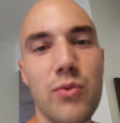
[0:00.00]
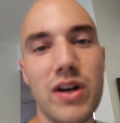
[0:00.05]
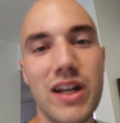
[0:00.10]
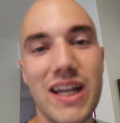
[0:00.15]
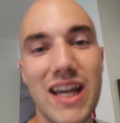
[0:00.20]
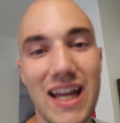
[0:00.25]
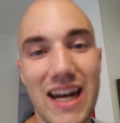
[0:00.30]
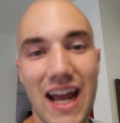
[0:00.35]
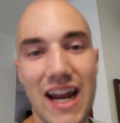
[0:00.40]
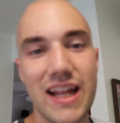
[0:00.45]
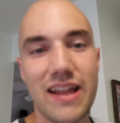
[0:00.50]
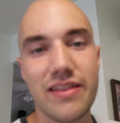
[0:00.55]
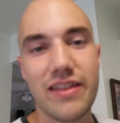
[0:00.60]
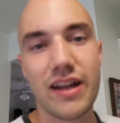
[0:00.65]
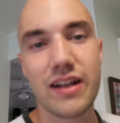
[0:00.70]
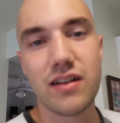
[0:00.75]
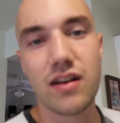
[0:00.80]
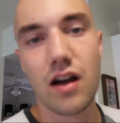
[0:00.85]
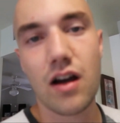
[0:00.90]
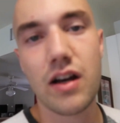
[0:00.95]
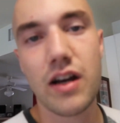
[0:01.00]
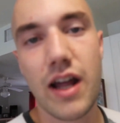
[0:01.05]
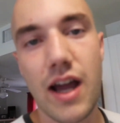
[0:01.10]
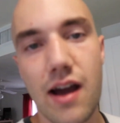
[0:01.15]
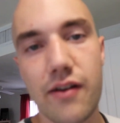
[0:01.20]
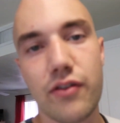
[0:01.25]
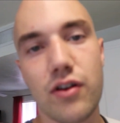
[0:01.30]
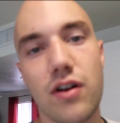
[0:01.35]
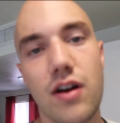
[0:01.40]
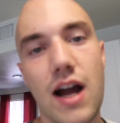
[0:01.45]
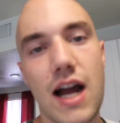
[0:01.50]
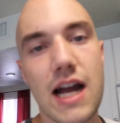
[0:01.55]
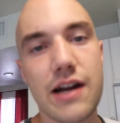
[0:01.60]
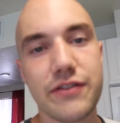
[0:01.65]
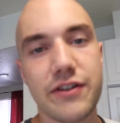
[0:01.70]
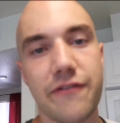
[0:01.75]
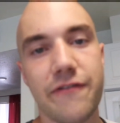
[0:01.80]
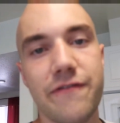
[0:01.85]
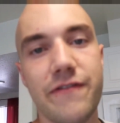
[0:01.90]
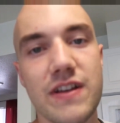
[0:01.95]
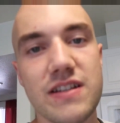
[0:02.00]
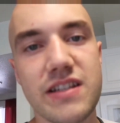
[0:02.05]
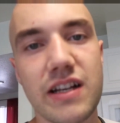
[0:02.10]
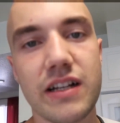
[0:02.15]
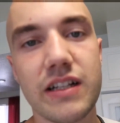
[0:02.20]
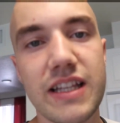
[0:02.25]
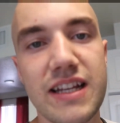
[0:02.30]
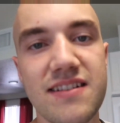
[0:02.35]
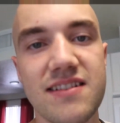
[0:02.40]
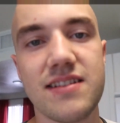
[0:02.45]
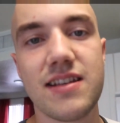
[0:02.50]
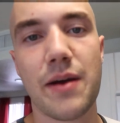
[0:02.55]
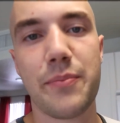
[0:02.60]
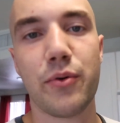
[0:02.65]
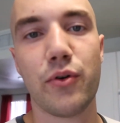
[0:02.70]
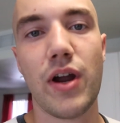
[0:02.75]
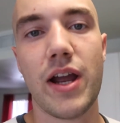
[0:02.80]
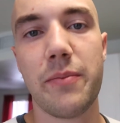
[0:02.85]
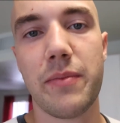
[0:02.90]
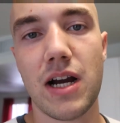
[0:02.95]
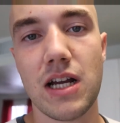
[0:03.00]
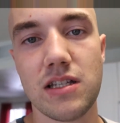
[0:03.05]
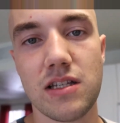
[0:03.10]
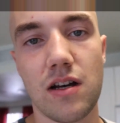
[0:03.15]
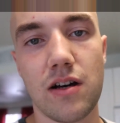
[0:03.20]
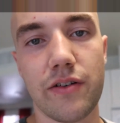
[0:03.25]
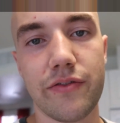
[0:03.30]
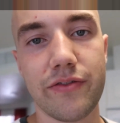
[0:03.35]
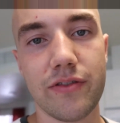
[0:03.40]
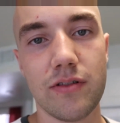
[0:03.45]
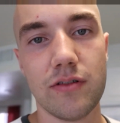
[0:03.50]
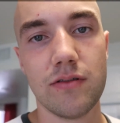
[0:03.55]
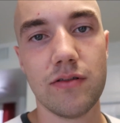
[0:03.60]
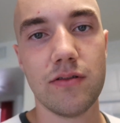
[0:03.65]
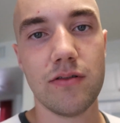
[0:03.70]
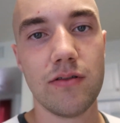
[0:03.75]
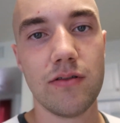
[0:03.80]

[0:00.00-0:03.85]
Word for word: I want to get anything done ever, I have to physically separate myself.